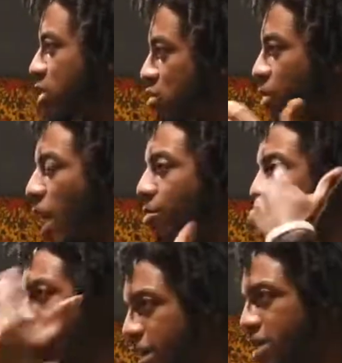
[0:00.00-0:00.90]
which is why
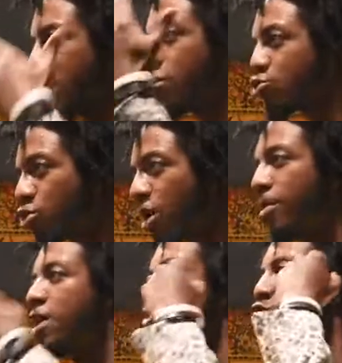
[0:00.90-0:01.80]
we elected Donald
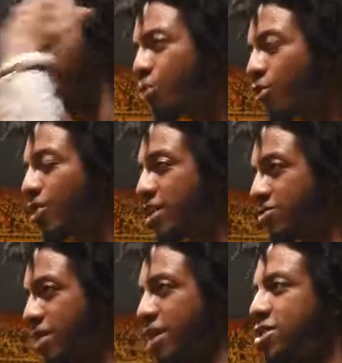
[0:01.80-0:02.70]
Trump, to improve
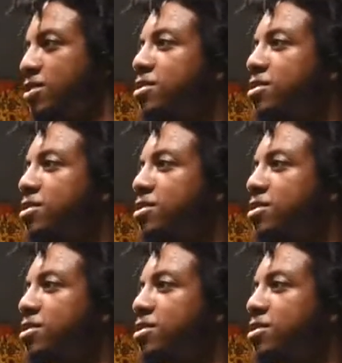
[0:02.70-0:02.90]
race relations.